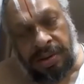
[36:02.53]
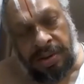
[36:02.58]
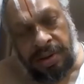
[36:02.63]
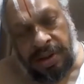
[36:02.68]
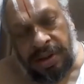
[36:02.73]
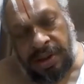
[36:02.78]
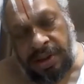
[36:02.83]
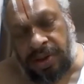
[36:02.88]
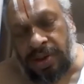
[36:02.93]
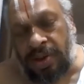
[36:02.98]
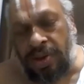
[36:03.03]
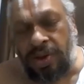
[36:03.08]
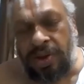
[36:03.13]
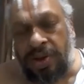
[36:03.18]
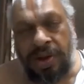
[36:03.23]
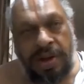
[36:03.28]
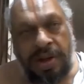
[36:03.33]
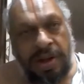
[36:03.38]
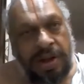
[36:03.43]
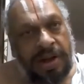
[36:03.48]

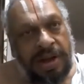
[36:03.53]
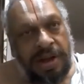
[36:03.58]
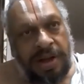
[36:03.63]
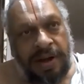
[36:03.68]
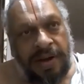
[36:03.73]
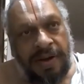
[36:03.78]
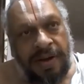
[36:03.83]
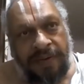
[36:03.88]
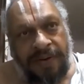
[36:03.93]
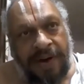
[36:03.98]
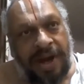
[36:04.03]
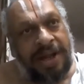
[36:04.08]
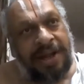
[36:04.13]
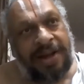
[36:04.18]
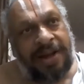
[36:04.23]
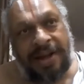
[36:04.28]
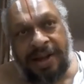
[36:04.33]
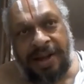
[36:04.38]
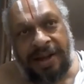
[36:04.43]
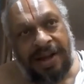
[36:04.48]
So,
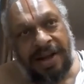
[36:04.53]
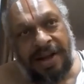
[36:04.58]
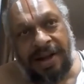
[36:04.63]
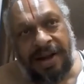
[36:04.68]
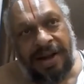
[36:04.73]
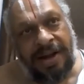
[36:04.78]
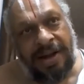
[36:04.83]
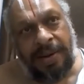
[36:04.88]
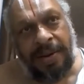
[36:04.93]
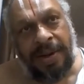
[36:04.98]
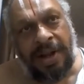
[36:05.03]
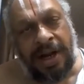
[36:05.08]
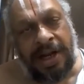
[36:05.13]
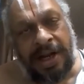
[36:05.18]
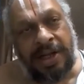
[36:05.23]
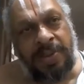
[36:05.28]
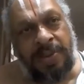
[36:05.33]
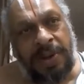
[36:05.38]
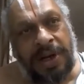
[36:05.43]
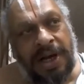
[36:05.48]
fine. That
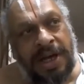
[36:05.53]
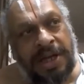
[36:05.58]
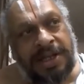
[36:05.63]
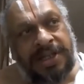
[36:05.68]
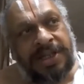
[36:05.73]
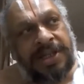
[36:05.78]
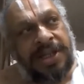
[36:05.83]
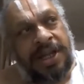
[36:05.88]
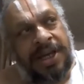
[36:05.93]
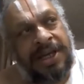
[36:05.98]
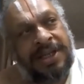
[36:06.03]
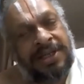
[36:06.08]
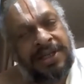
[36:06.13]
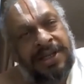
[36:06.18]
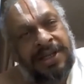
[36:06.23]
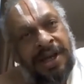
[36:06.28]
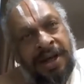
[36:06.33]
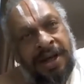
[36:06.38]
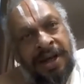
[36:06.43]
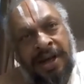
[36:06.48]
is because these
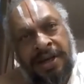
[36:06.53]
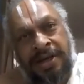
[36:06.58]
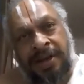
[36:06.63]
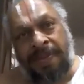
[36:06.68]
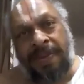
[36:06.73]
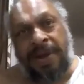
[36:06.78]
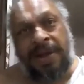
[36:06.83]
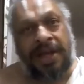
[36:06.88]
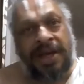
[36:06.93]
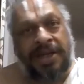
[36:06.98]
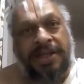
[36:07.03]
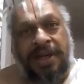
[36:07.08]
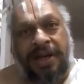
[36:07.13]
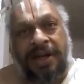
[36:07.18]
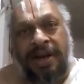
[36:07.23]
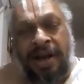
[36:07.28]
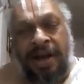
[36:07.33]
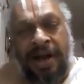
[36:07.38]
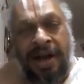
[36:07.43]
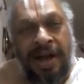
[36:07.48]
Samhitas
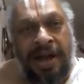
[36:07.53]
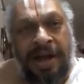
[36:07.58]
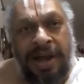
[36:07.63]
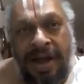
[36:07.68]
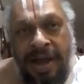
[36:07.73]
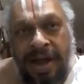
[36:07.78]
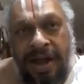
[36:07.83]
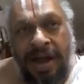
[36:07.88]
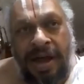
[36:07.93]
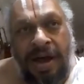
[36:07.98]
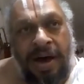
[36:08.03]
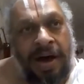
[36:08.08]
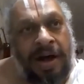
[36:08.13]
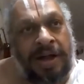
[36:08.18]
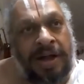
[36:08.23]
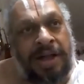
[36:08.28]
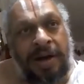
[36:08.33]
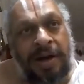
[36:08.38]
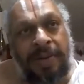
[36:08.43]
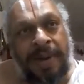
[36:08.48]
are
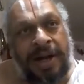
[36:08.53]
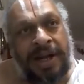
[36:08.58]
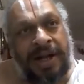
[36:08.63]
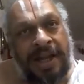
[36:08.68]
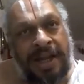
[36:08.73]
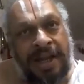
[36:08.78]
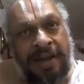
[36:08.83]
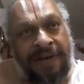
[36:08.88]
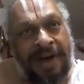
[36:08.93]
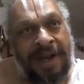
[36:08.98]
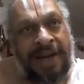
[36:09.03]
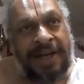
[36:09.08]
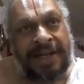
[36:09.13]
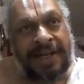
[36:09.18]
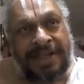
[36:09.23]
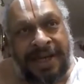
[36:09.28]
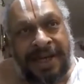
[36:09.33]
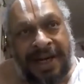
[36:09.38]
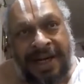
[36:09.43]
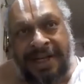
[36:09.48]
authored by the
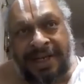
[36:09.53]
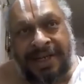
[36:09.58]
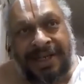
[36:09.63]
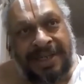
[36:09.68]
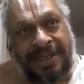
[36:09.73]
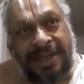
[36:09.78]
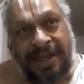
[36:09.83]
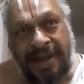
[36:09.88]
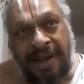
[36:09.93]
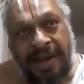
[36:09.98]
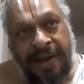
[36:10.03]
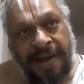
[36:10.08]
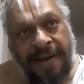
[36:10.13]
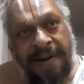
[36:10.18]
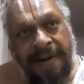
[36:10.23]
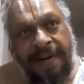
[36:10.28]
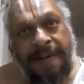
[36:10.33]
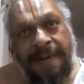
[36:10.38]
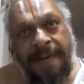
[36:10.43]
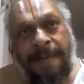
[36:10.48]
various sages.
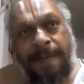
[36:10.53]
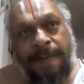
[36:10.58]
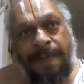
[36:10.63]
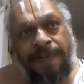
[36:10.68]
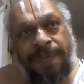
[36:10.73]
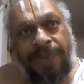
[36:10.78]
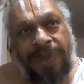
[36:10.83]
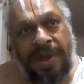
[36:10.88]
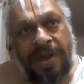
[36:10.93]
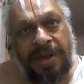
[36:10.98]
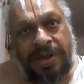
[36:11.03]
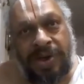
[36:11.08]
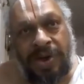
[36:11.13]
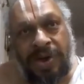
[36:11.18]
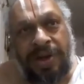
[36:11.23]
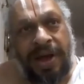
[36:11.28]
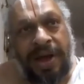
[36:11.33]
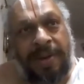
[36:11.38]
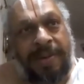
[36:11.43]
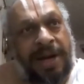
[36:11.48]
So
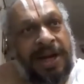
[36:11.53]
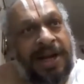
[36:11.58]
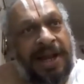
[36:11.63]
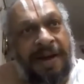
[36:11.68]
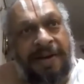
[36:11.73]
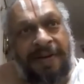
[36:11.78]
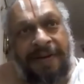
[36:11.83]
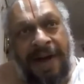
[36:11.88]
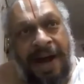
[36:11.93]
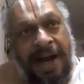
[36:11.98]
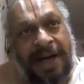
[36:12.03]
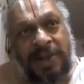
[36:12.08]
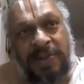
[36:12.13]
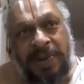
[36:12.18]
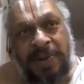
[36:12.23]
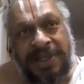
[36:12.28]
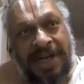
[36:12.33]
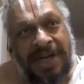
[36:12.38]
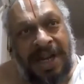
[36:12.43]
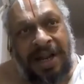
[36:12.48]
they might have had
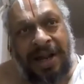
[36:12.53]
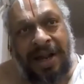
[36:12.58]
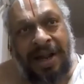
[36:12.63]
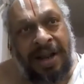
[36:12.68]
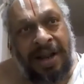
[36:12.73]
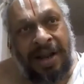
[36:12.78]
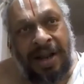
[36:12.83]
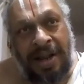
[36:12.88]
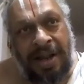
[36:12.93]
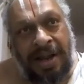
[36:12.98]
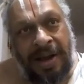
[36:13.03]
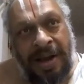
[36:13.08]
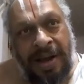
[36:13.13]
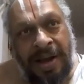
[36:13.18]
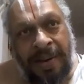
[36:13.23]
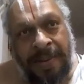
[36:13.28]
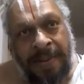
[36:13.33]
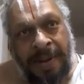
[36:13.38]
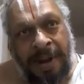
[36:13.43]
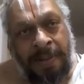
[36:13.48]
special
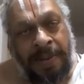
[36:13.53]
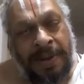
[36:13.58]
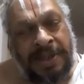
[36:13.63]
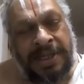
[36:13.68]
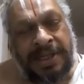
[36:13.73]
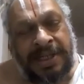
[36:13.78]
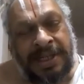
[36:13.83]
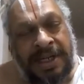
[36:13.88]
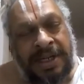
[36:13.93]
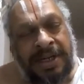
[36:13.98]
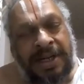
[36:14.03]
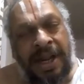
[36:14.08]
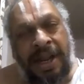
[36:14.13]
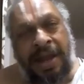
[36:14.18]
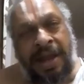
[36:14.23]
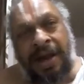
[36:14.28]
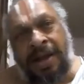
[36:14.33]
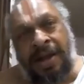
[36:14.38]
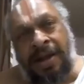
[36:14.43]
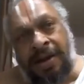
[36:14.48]
purposes in
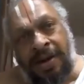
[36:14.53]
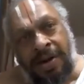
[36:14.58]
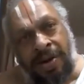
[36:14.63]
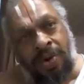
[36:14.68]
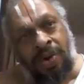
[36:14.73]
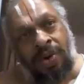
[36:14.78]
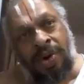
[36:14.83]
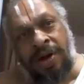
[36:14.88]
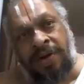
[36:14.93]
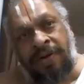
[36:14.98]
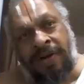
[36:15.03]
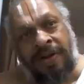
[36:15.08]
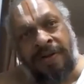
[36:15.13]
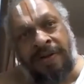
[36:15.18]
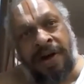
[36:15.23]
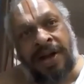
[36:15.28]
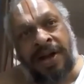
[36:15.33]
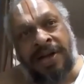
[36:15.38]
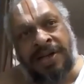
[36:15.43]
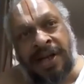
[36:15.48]
telling, do it with
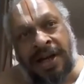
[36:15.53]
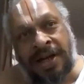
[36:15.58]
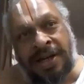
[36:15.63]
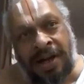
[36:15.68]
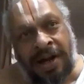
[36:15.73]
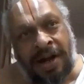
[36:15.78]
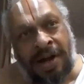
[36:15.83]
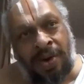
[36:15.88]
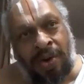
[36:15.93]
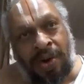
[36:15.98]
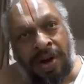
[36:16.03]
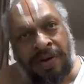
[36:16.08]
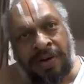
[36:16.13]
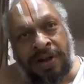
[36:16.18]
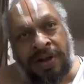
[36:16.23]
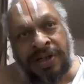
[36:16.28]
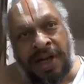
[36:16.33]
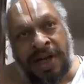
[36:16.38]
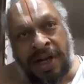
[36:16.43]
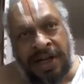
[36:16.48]
Dwadashakshara, do it
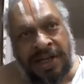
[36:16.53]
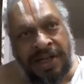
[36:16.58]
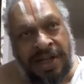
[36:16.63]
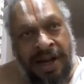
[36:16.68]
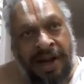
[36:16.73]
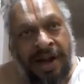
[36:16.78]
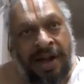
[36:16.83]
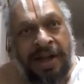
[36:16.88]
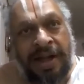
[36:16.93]
with Shadakshara.